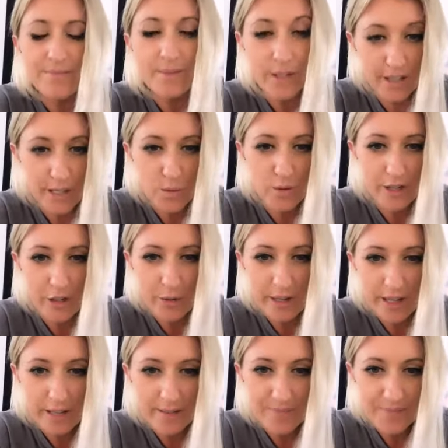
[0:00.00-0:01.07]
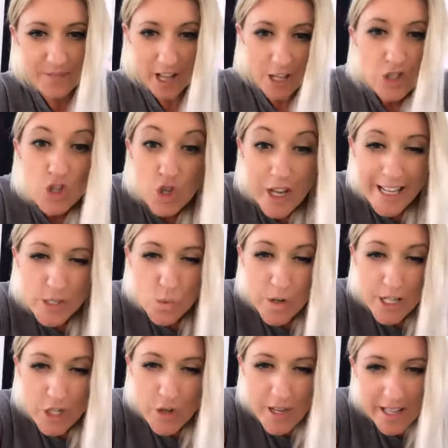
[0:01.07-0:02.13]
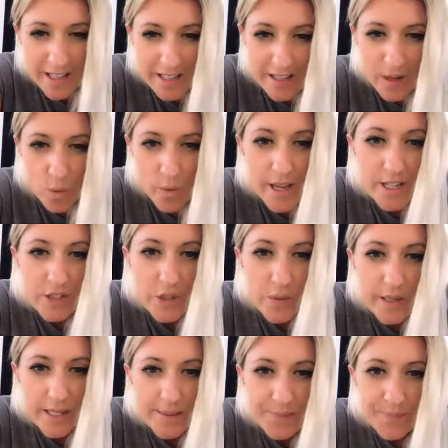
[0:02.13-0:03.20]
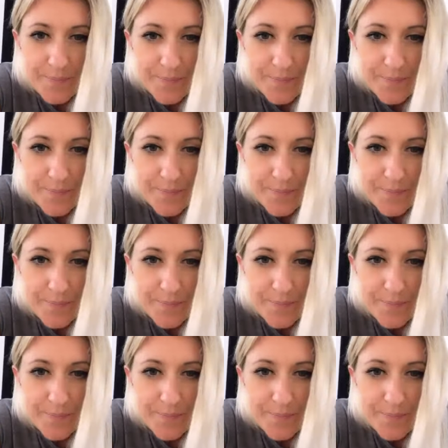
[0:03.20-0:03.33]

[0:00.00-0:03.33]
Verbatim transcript: You guys want to do it? Do you guys want to do it? We can do it.